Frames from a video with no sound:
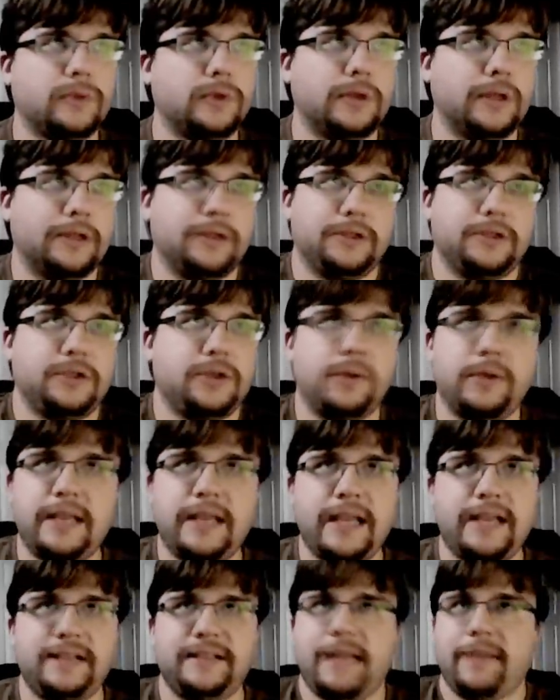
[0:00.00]
I'll just go with the
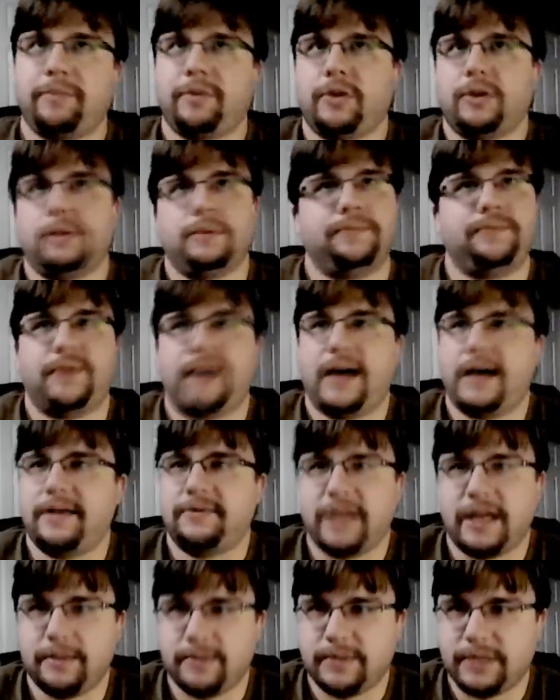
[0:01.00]
example 5
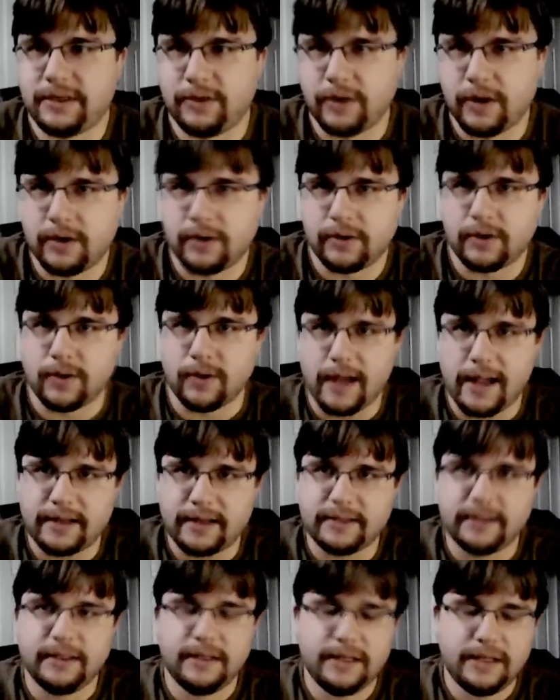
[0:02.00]
times in a row correct.
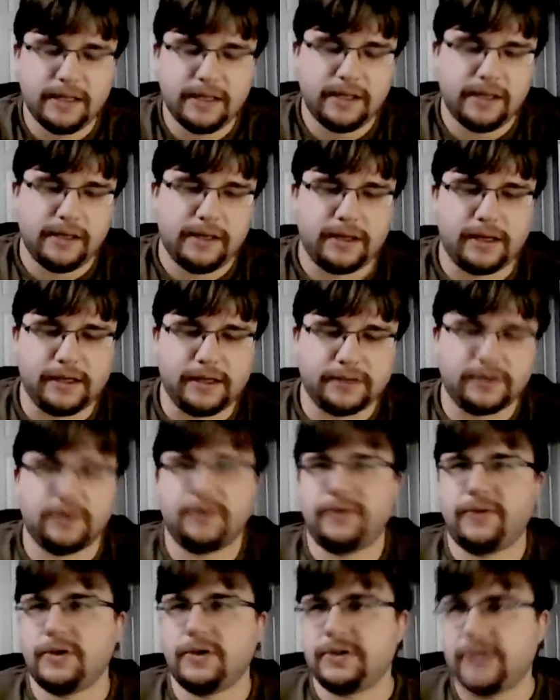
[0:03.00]
So
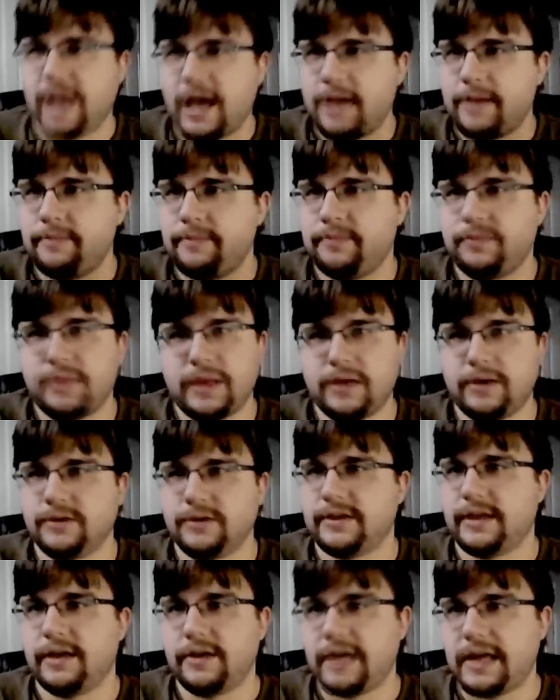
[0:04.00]
the first time, it'll
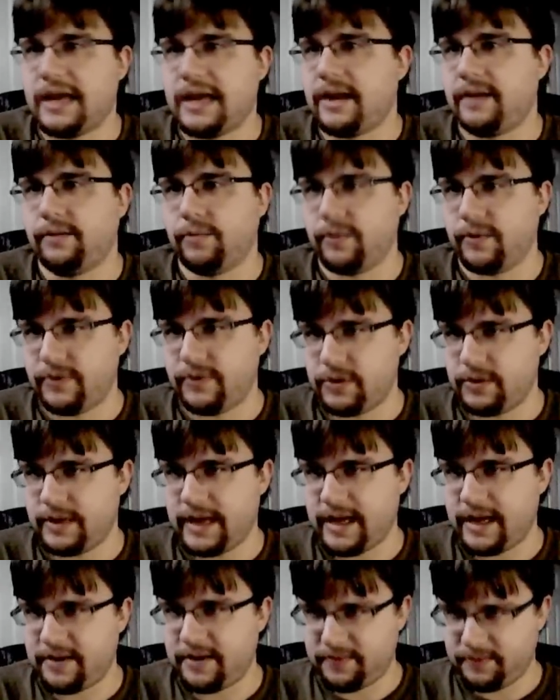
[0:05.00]
say, okay, review
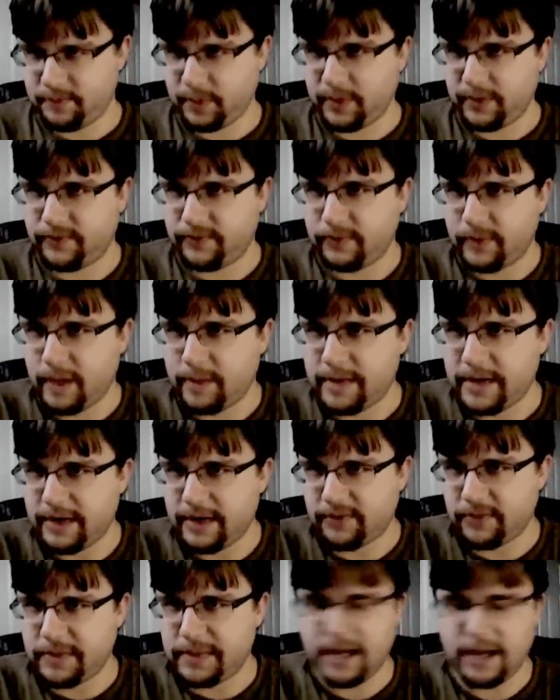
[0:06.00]
again a minute
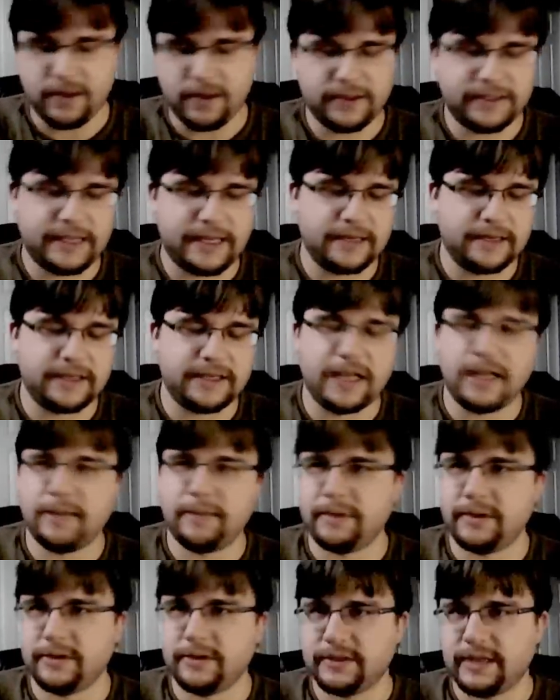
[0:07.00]
from now. The second
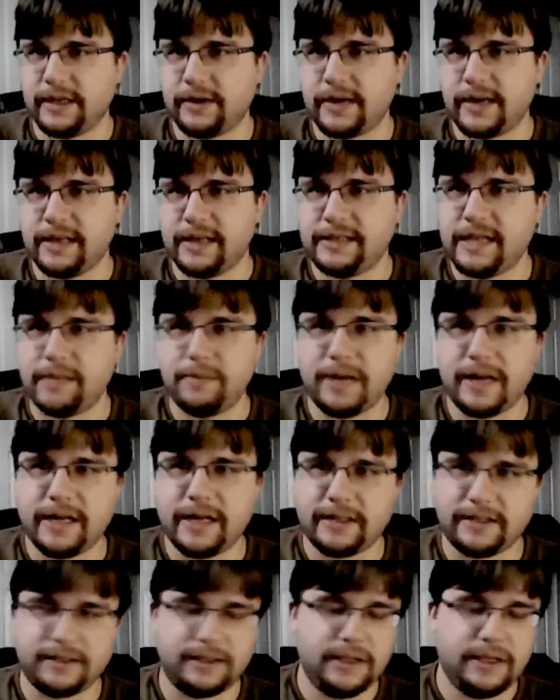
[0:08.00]
time, it'll say, okay, 10
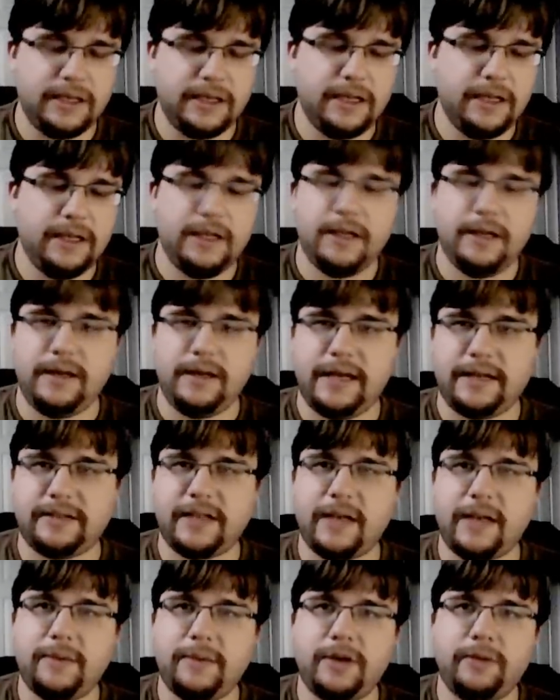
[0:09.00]
minutes. Next
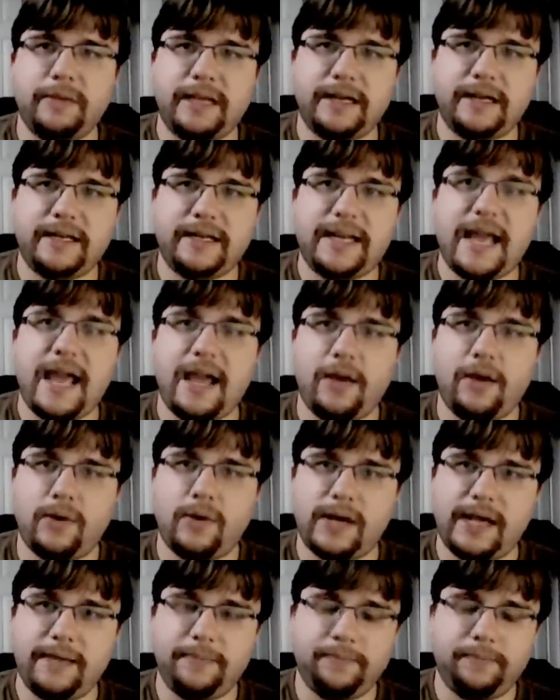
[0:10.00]
time, it'll be a day
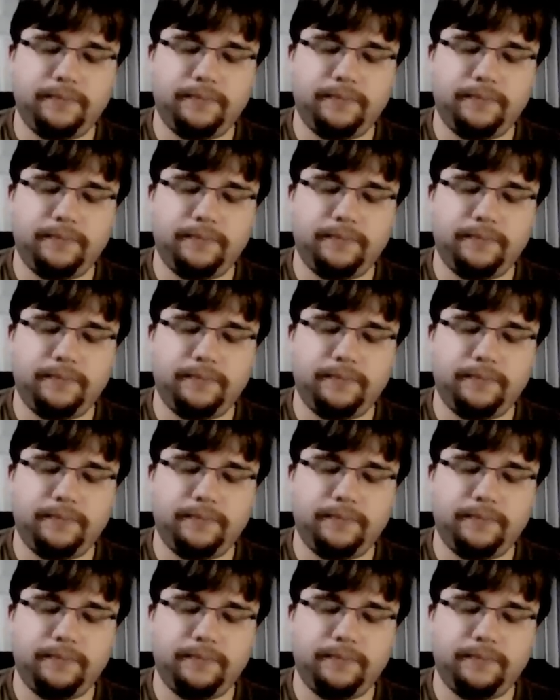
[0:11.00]
away.